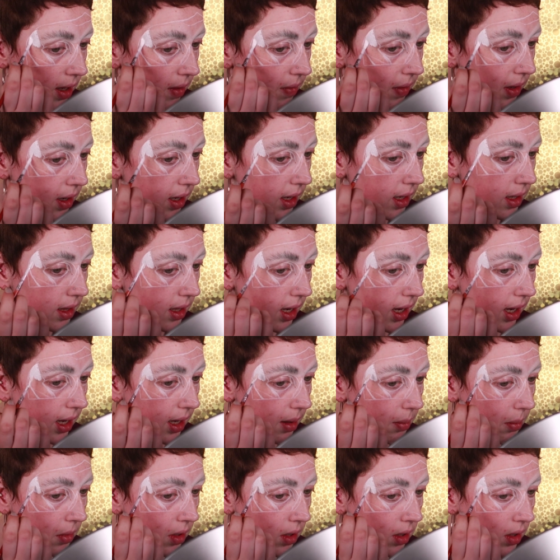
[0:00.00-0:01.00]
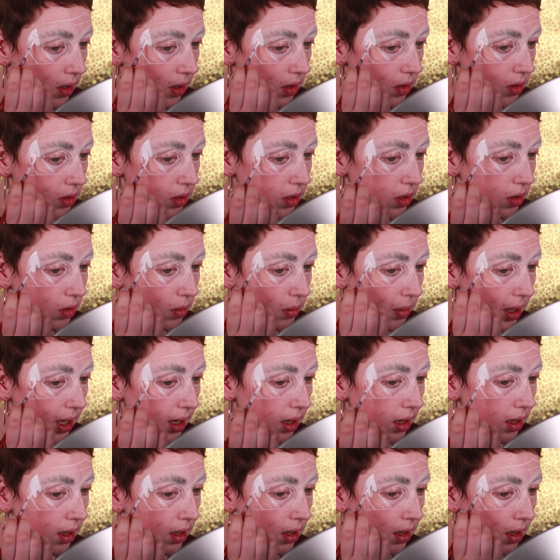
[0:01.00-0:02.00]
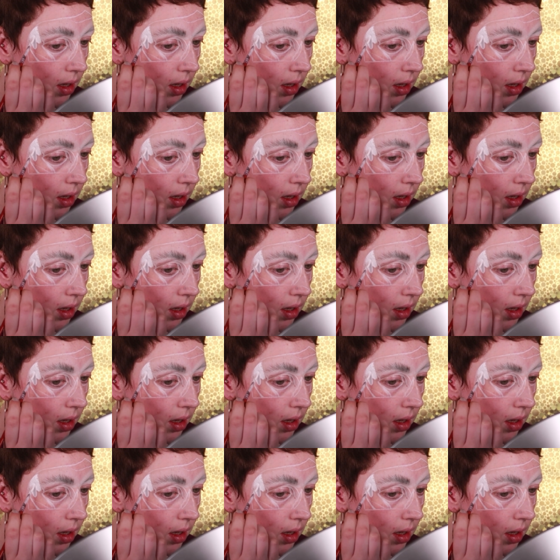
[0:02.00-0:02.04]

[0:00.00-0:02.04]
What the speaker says: a very time consuming